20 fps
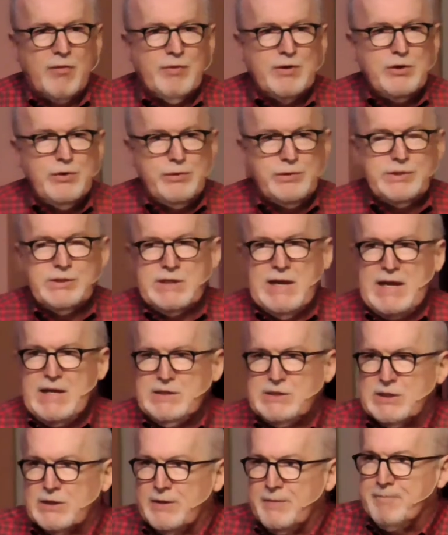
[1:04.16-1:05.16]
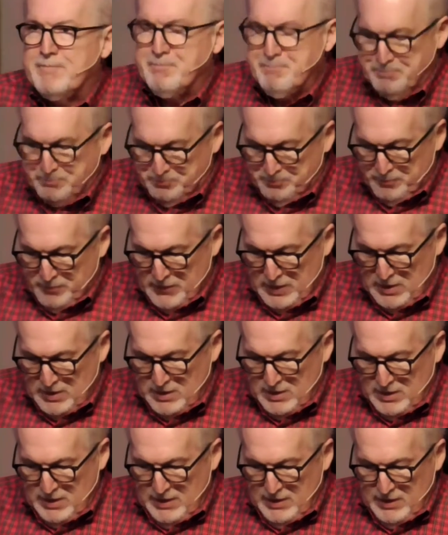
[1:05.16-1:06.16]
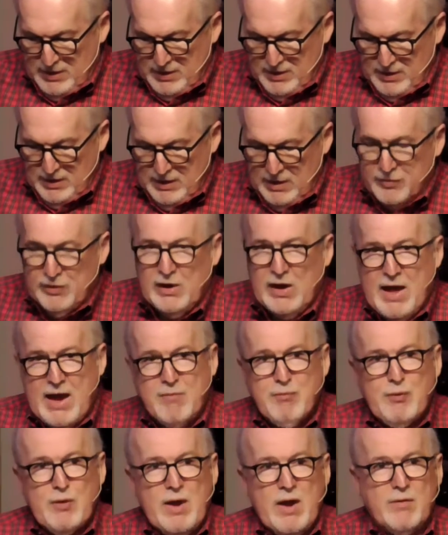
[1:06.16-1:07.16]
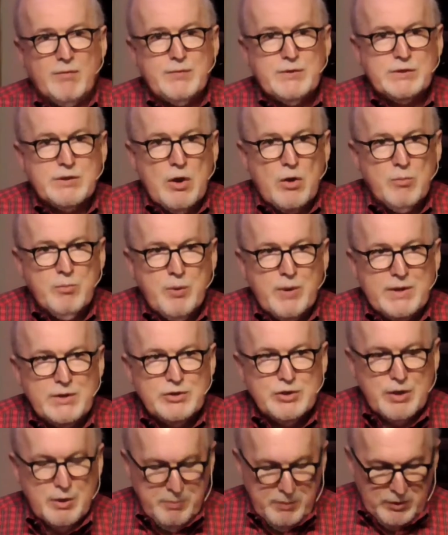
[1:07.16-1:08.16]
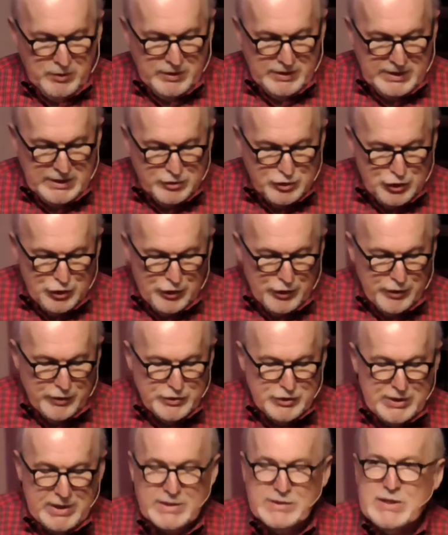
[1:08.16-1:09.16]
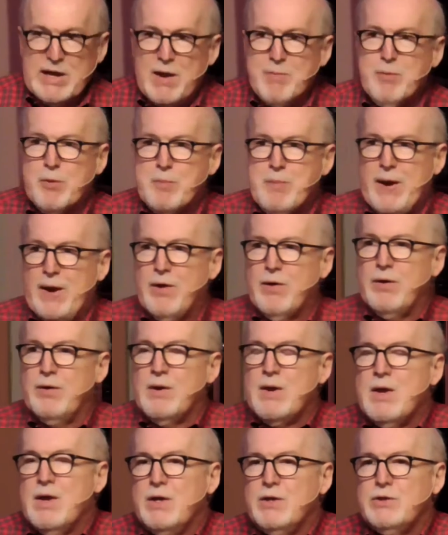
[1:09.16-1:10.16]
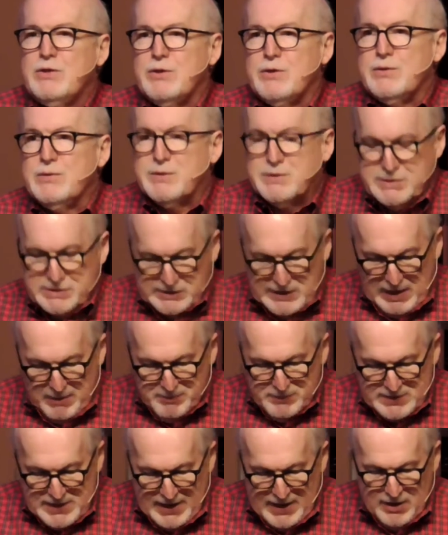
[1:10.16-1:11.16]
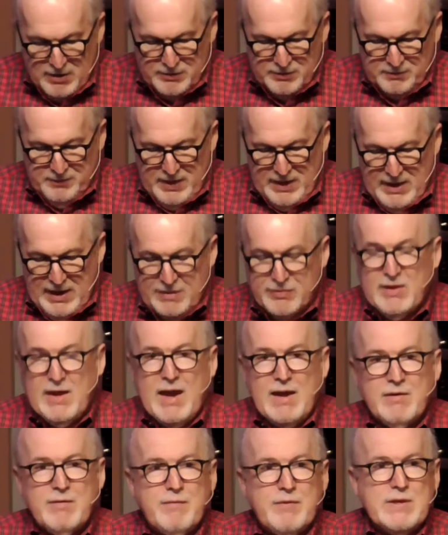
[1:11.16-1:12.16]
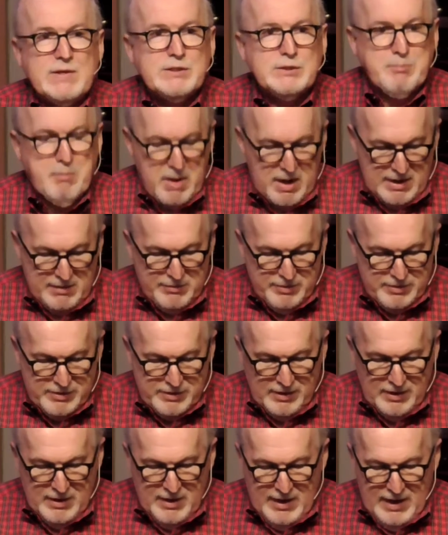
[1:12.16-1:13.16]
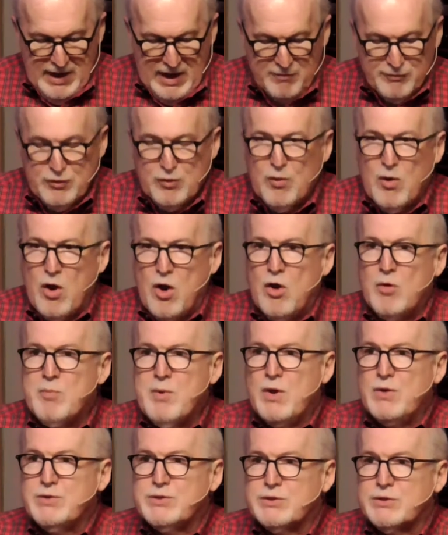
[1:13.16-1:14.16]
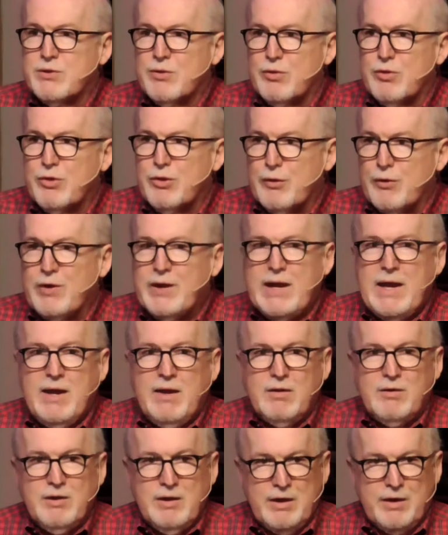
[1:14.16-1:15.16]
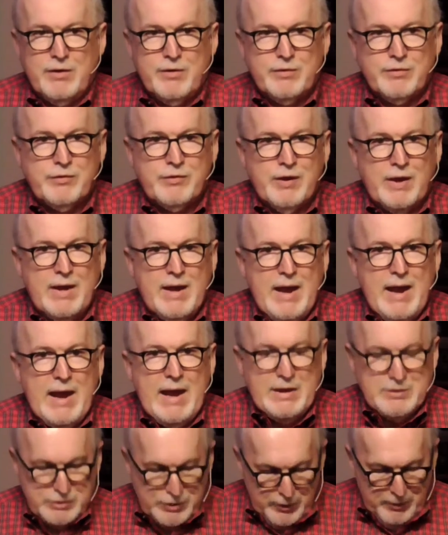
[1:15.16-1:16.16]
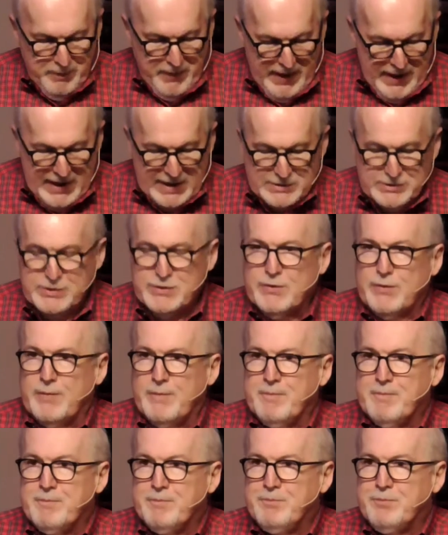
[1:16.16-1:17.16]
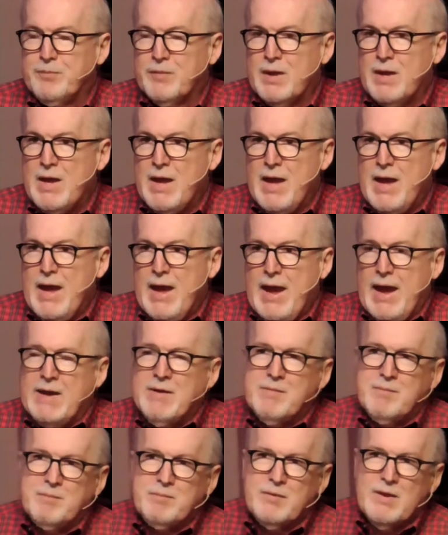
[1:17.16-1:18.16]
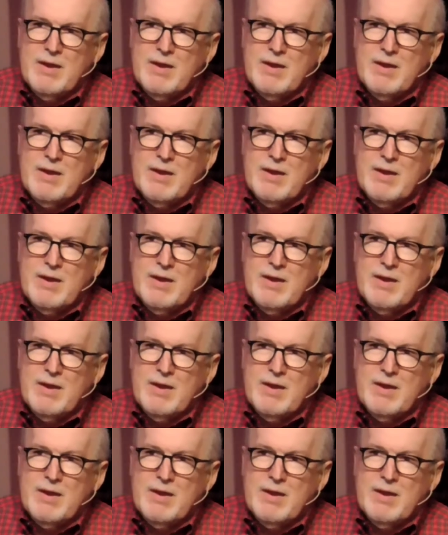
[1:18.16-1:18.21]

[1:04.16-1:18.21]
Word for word: of a new season in the life of Stonebridge Community Church as I prepare to step down at the end of this month after almost 30 years as your pastor. And